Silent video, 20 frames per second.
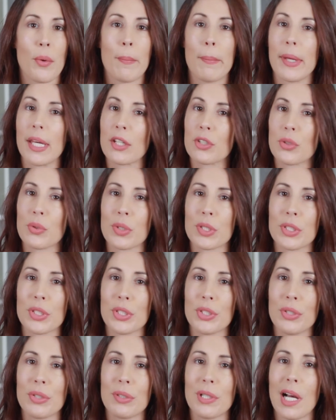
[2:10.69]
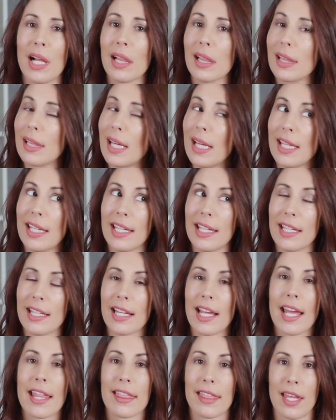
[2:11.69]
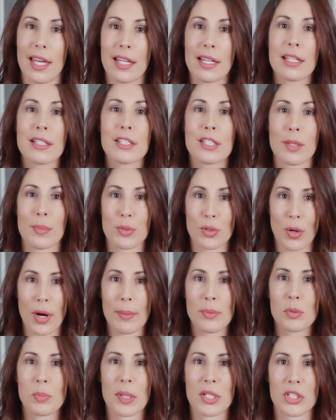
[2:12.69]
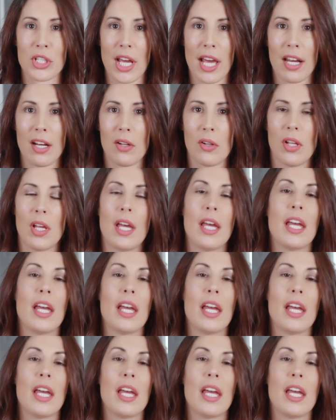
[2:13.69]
make sure to like it and then subscribe to my channel.